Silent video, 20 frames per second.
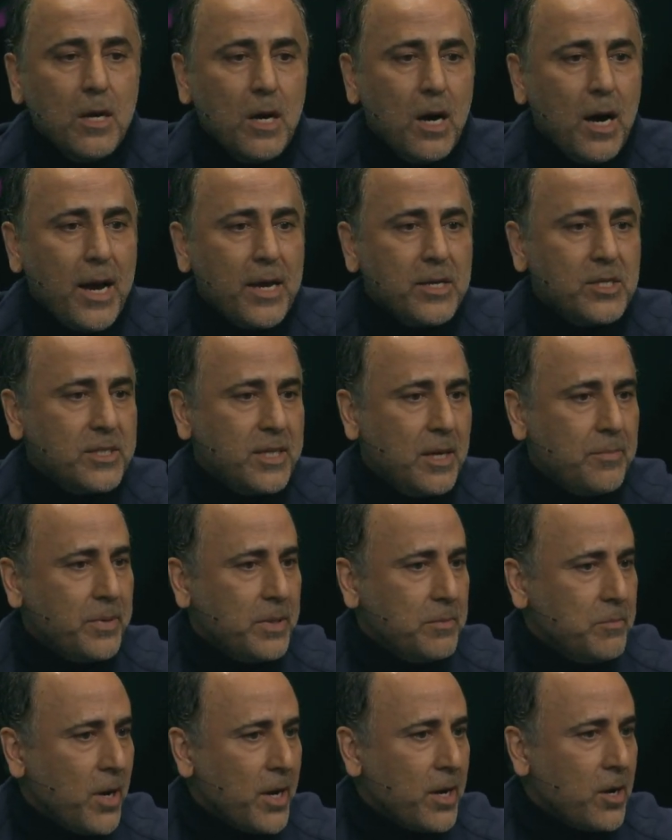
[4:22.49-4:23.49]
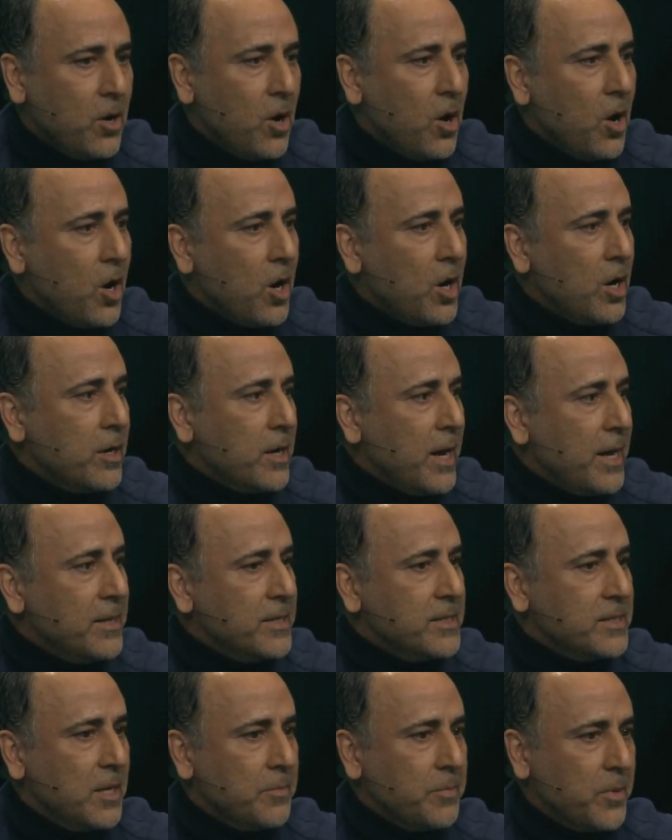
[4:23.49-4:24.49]
I slept in my car. I
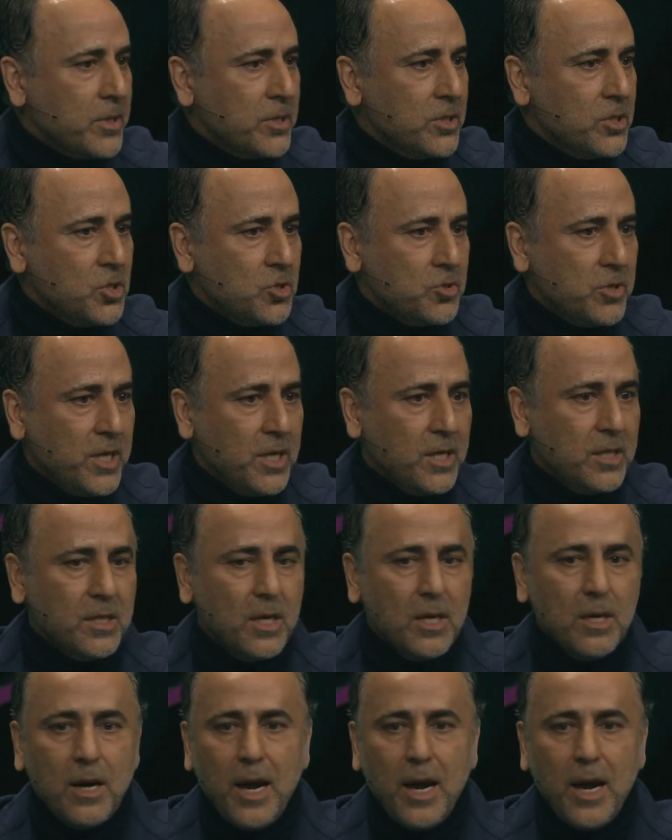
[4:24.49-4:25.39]
slept on the street.